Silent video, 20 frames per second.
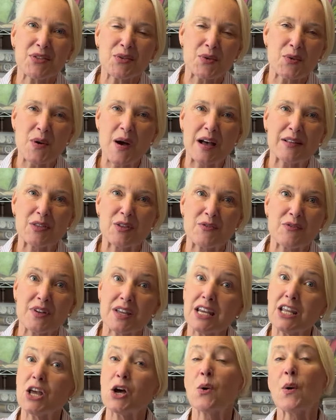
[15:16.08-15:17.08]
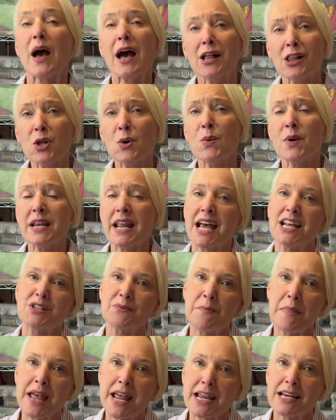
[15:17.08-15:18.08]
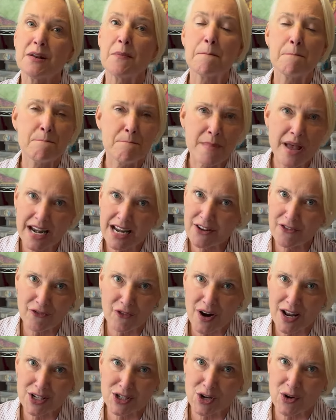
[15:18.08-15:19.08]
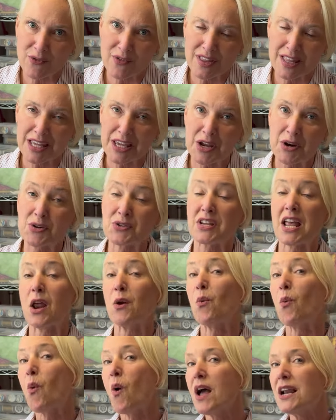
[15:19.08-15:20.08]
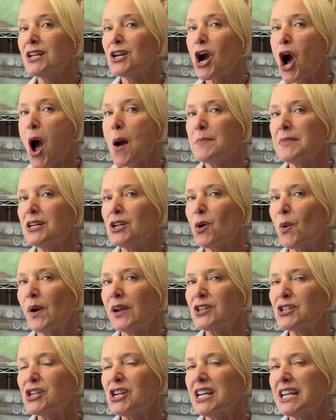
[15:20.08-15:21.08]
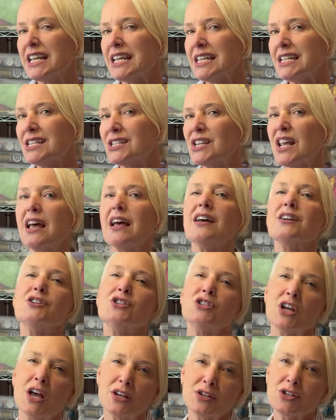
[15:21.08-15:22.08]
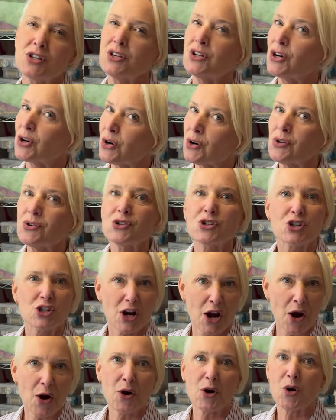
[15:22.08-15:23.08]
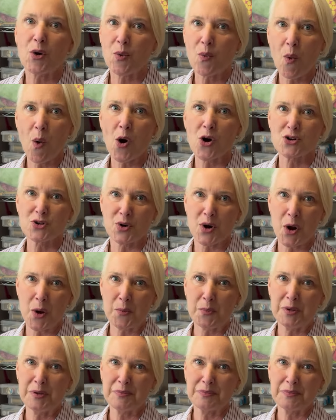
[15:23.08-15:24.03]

throughout the video, Ellowyne has made many friends over the years, and one common question is, does the girl share her wardrobe?